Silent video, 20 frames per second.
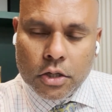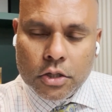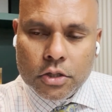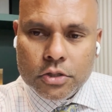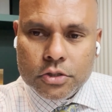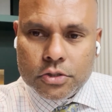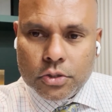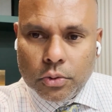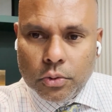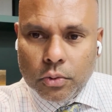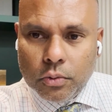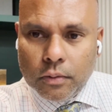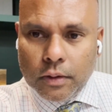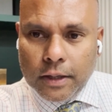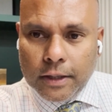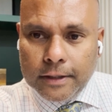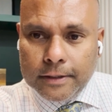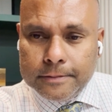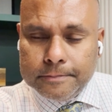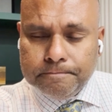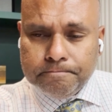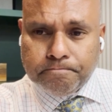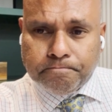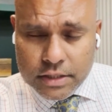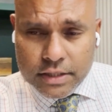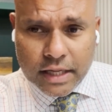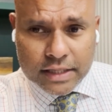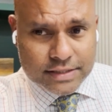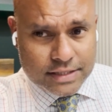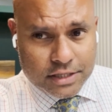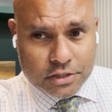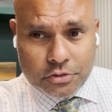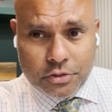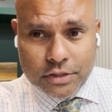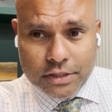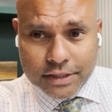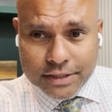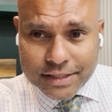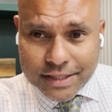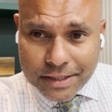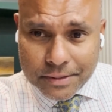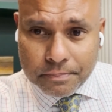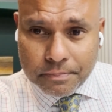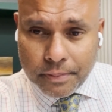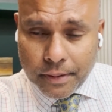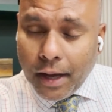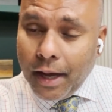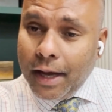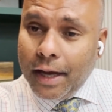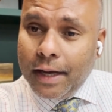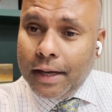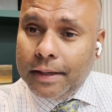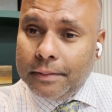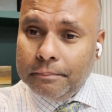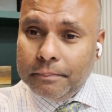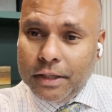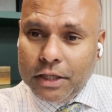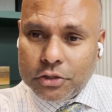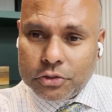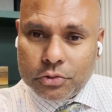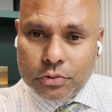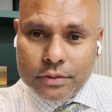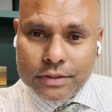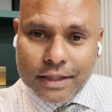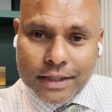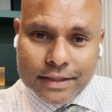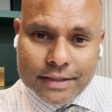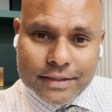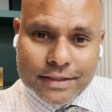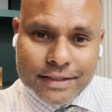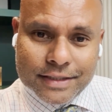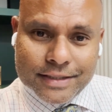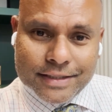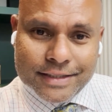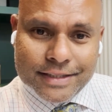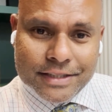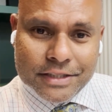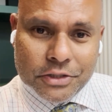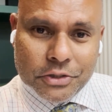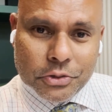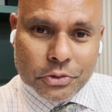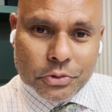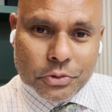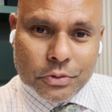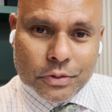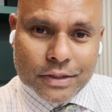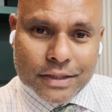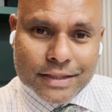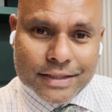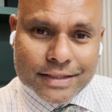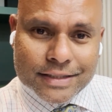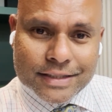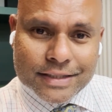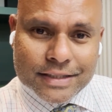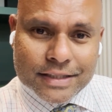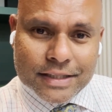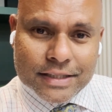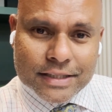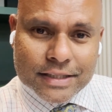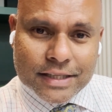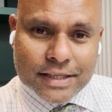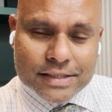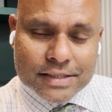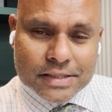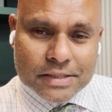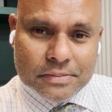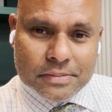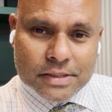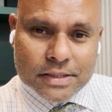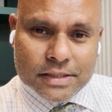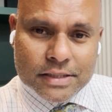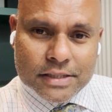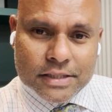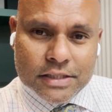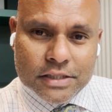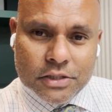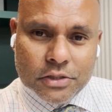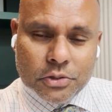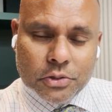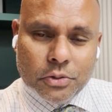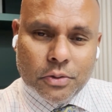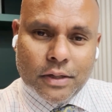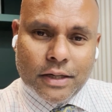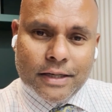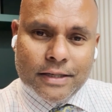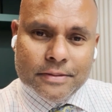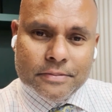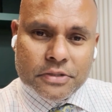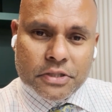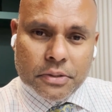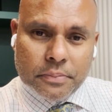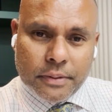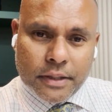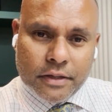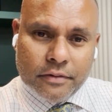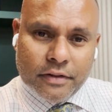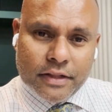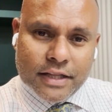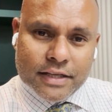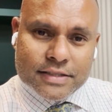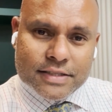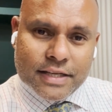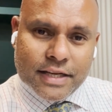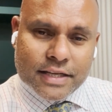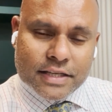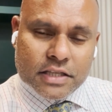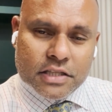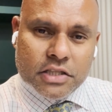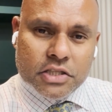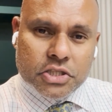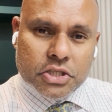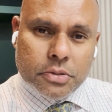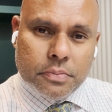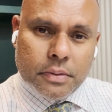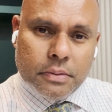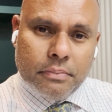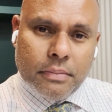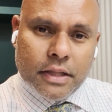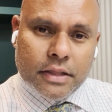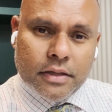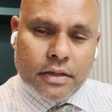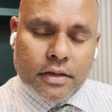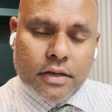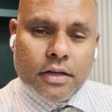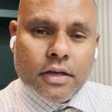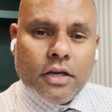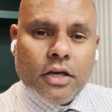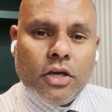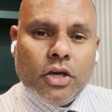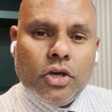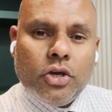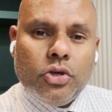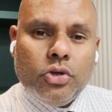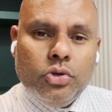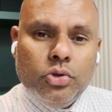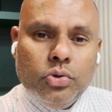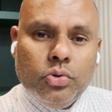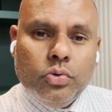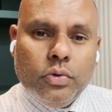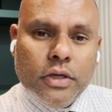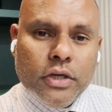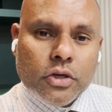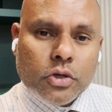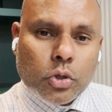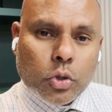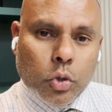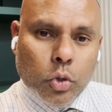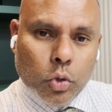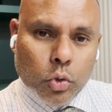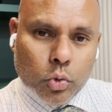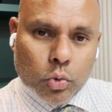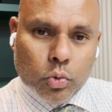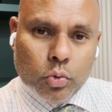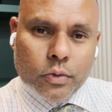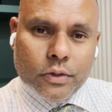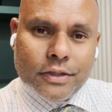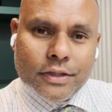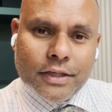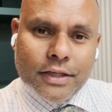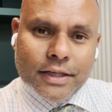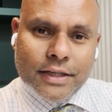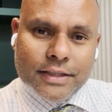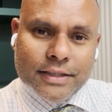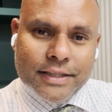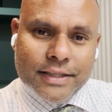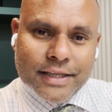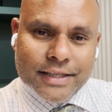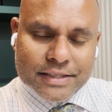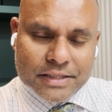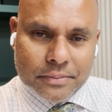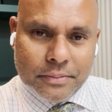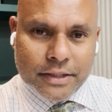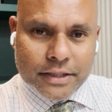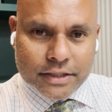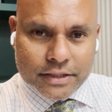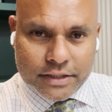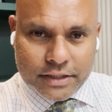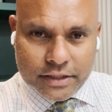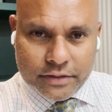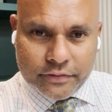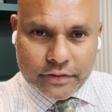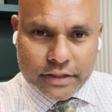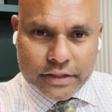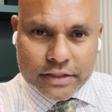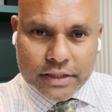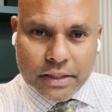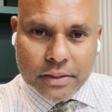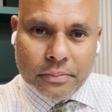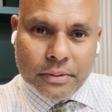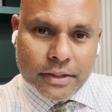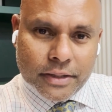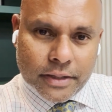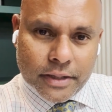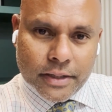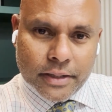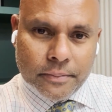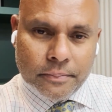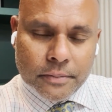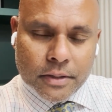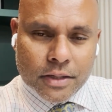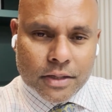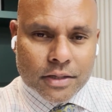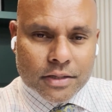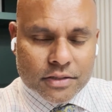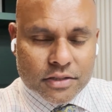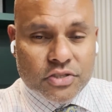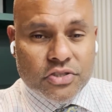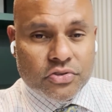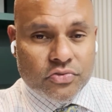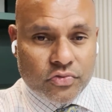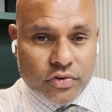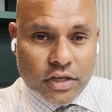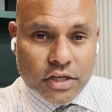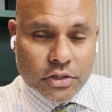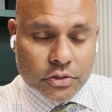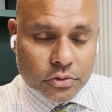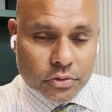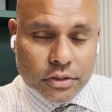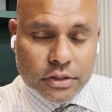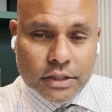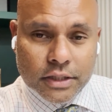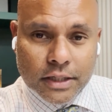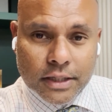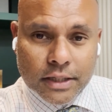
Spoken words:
So that's actually the tip. Make sure that in your customer, in your shipping, when they're selecting the shipping method, you include the estimated delivery time in there. This is a really good